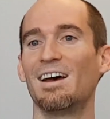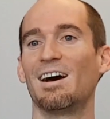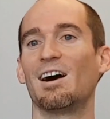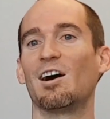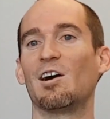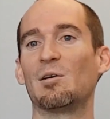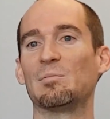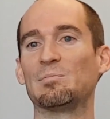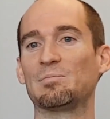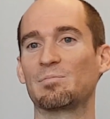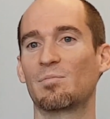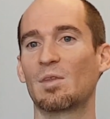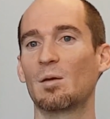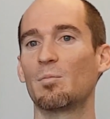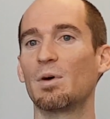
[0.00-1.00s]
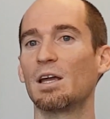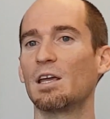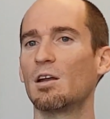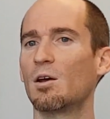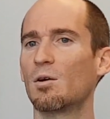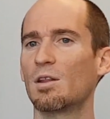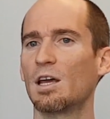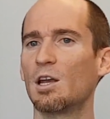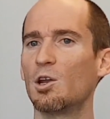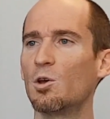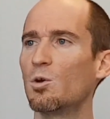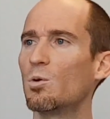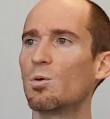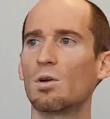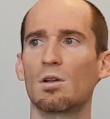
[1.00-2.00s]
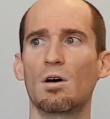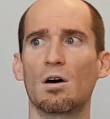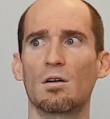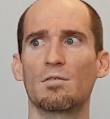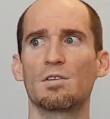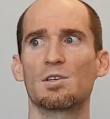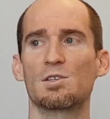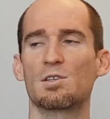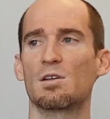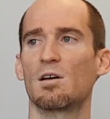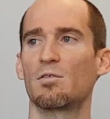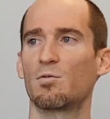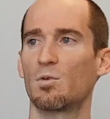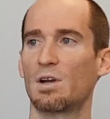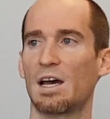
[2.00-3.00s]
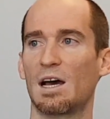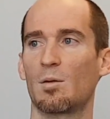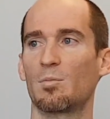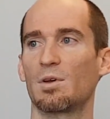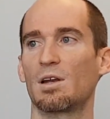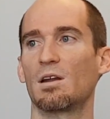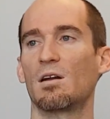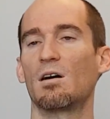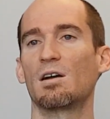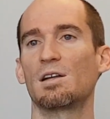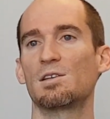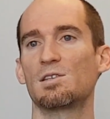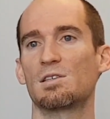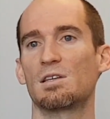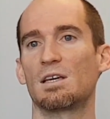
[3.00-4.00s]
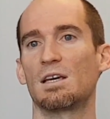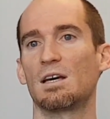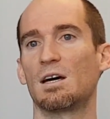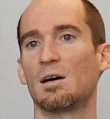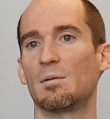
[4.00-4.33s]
But they knew a lot of this stuff would happen. And honestly,